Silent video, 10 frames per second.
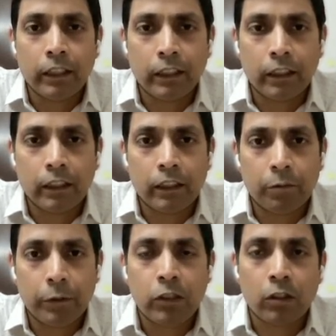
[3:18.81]

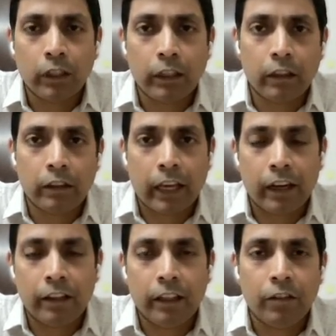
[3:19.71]
And based on the
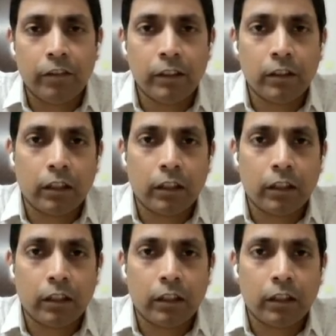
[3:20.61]
calendar events,